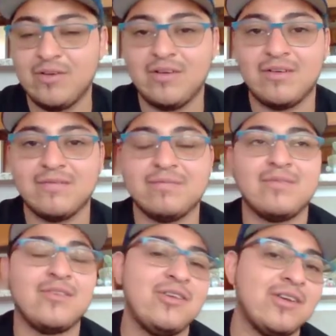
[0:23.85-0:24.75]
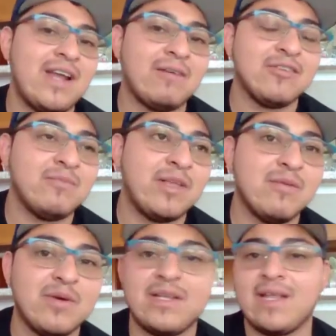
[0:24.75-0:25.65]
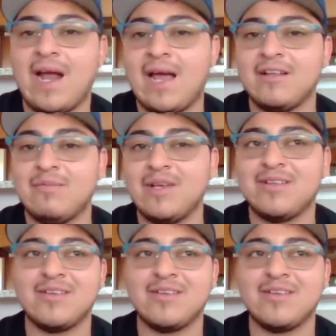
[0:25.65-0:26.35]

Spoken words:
You didn't have to spend the money that I had to spend.